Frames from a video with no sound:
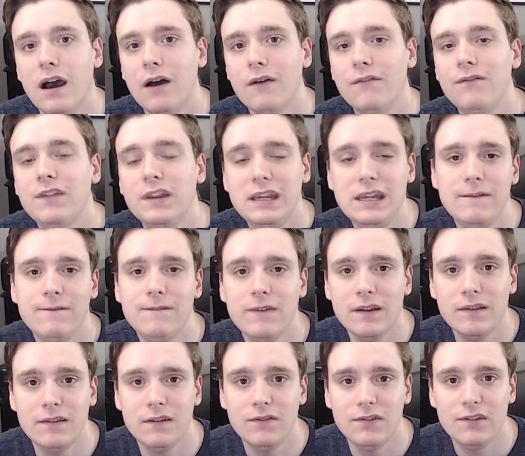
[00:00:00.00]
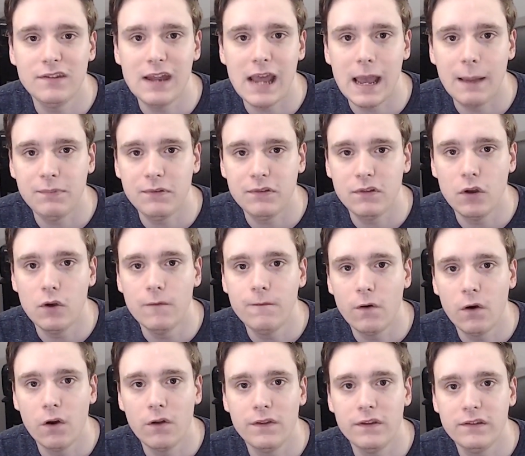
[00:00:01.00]
of the defensive snaps so
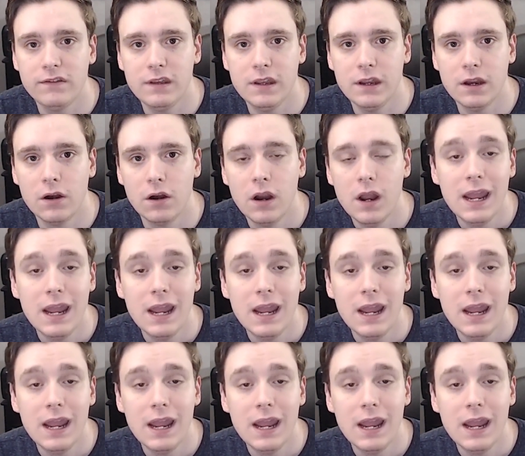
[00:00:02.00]
far this year